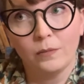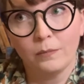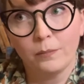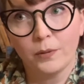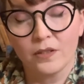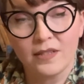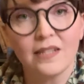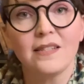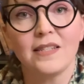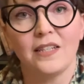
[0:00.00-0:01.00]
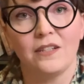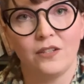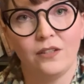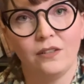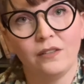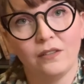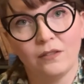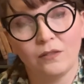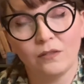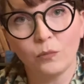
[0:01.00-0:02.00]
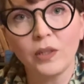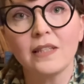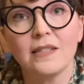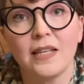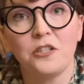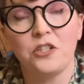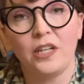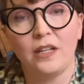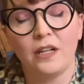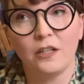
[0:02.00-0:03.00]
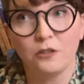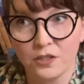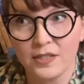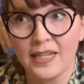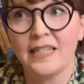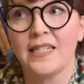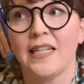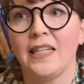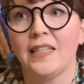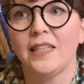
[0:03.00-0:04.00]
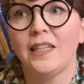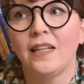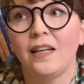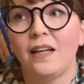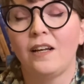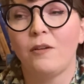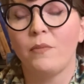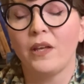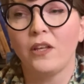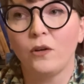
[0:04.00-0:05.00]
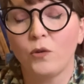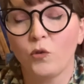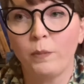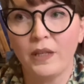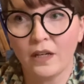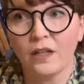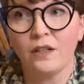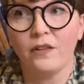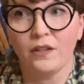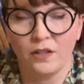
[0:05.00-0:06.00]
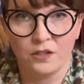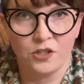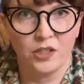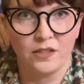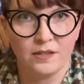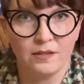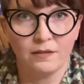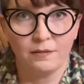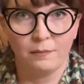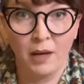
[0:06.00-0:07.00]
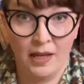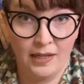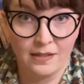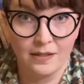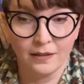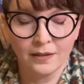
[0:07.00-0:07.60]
persistent realization, understanding that goes beyond the conscious mind.